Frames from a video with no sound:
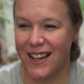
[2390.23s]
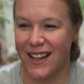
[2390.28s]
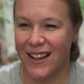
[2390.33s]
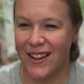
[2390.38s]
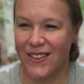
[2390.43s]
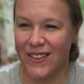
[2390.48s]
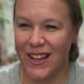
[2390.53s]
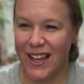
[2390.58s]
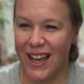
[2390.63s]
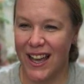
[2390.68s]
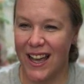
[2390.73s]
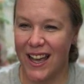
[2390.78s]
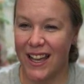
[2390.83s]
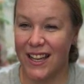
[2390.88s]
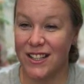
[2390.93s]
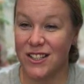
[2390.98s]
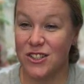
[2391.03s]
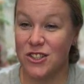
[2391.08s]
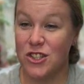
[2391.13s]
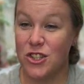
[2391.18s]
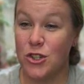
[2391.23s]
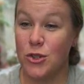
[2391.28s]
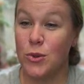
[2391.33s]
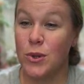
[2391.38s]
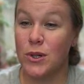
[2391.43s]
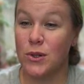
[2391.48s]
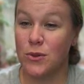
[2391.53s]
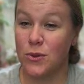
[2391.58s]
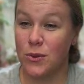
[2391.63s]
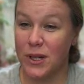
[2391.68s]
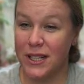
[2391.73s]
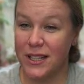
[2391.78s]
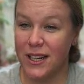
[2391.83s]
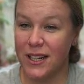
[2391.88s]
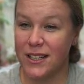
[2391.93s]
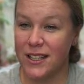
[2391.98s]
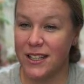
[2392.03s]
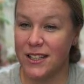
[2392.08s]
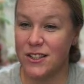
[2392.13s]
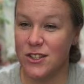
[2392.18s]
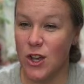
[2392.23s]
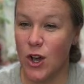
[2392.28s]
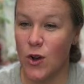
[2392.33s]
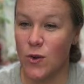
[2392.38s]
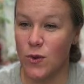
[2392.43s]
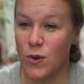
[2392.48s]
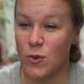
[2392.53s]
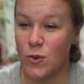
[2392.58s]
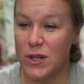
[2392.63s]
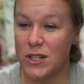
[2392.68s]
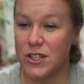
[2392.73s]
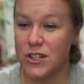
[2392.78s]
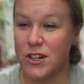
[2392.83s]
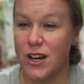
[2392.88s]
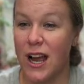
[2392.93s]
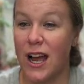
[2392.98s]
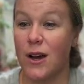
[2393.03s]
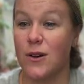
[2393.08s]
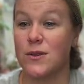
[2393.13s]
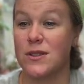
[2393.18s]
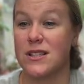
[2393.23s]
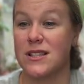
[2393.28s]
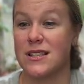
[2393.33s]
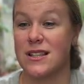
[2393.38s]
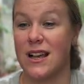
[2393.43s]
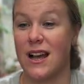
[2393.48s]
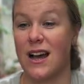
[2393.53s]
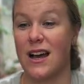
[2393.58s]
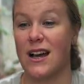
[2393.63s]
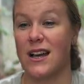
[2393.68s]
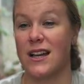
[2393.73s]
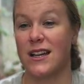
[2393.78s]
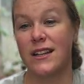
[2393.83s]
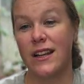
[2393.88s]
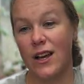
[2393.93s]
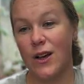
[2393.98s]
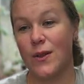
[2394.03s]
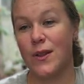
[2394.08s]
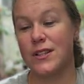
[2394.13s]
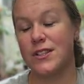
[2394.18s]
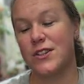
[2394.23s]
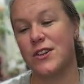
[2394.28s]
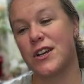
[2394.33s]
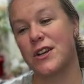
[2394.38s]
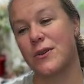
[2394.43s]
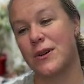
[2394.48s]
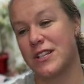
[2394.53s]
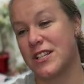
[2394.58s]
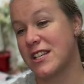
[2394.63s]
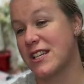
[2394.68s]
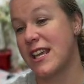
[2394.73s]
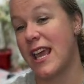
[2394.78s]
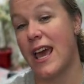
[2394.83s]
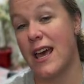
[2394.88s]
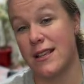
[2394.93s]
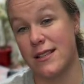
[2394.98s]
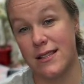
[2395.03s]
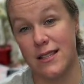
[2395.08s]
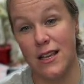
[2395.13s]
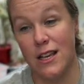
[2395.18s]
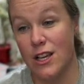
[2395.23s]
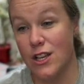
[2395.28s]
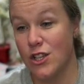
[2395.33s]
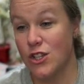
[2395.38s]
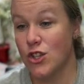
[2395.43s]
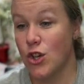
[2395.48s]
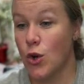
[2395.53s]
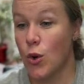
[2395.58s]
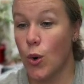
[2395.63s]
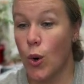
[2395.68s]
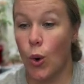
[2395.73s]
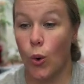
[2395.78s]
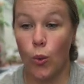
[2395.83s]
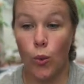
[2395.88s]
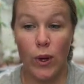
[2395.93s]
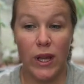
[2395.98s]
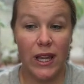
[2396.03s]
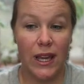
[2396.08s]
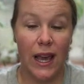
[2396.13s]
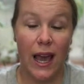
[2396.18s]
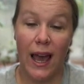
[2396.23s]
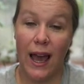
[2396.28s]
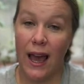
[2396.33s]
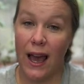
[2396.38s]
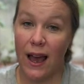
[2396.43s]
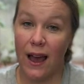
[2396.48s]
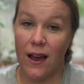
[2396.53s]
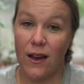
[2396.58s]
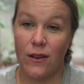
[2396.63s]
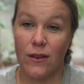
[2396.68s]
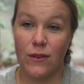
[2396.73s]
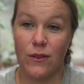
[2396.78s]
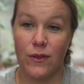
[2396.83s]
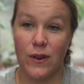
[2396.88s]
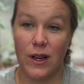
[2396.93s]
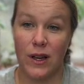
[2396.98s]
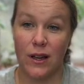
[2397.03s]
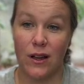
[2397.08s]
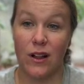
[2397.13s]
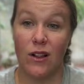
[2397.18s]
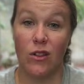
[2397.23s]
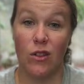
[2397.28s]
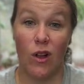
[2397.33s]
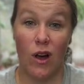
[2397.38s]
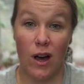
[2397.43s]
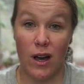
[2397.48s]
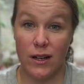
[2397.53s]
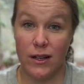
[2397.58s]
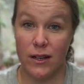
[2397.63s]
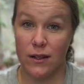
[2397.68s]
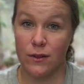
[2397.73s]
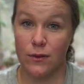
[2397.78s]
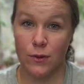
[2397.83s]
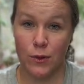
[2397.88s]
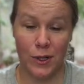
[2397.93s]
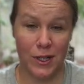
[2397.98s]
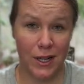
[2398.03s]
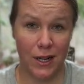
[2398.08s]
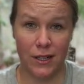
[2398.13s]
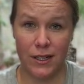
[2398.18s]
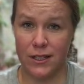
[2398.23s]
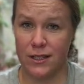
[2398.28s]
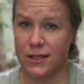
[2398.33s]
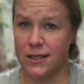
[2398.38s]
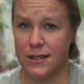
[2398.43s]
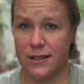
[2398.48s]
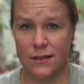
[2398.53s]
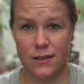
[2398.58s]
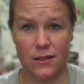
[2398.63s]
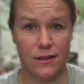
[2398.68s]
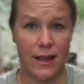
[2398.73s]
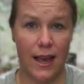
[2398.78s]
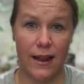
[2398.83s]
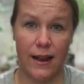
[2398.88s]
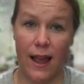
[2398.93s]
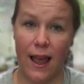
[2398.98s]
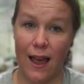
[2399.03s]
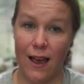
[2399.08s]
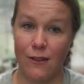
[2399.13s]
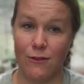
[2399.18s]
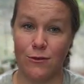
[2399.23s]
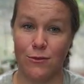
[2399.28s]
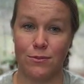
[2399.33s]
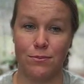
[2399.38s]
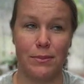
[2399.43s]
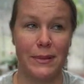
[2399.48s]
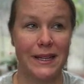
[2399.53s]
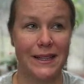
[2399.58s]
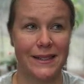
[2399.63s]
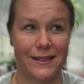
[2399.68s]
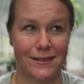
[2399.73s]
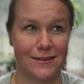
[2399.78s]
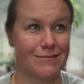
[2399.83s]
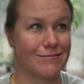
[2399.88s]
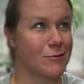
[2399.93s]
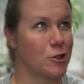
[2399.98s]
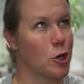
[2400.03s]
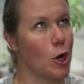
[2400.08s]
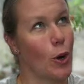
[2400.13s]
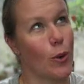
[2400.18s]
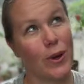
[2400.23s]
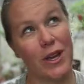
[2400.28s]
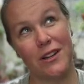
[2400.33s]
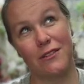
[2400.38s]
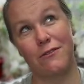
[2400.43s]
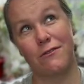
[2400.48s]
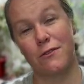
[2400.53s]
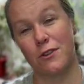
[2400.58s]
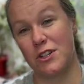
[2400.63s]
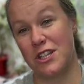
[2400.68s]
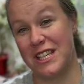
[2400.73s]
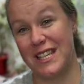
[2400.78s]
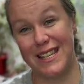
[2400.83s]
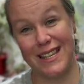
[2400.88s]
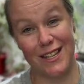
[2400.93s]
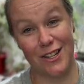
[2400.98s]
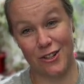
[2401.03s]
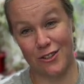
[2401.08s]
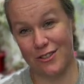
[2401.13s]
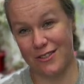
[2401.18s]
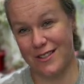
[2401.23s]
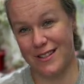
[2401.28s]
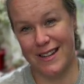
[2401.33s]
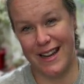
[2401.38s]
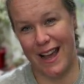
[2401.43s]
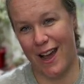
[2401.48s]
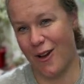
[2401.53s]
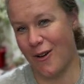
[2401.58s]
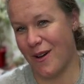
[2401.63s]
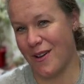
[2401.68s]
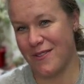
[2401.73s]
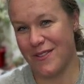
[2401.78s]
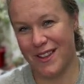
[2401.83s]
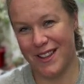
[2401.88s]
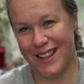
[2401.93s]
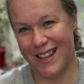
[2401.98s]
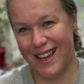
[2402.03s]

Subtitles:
Okay. Do green onions overwinter outside? Oh, that's a great question. Yes. So we have a lot of green onions that have been growing for years now, I feel